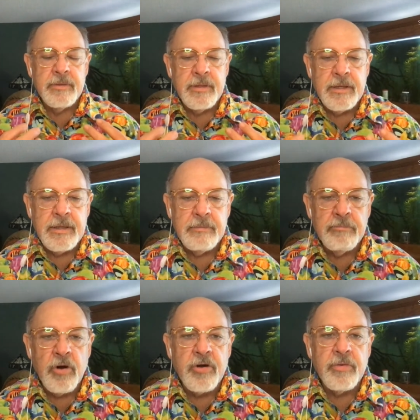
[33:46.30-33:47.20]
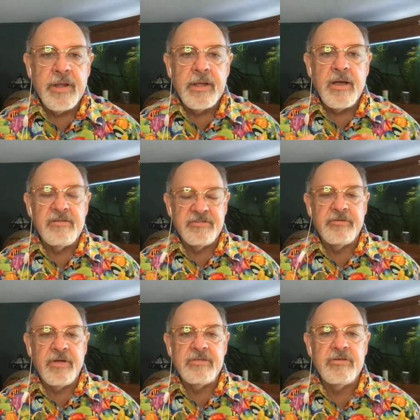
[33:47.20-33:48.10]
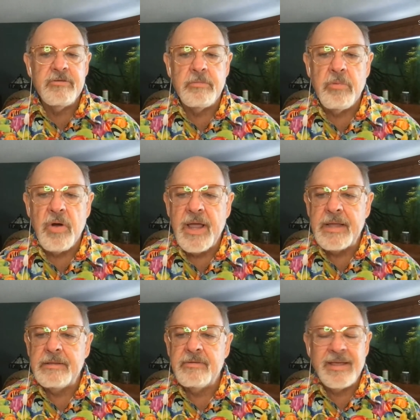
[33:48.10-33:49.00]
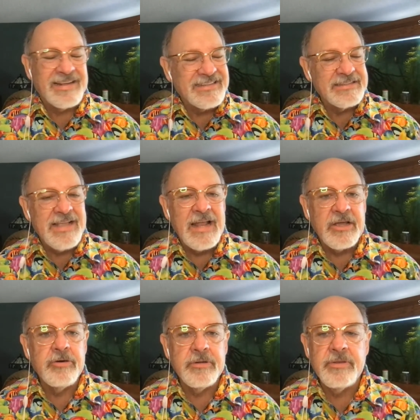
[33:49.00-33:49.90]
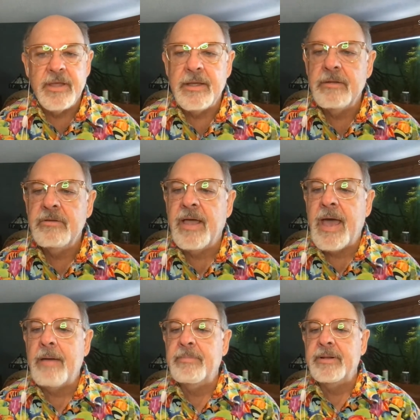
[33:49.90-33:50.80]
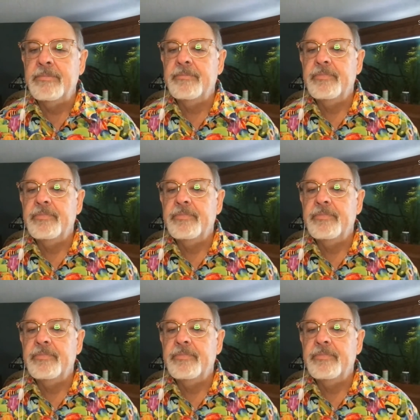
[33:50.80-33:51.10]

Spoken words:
The mercury concentrates in your brains, and it's not a good thing to happen.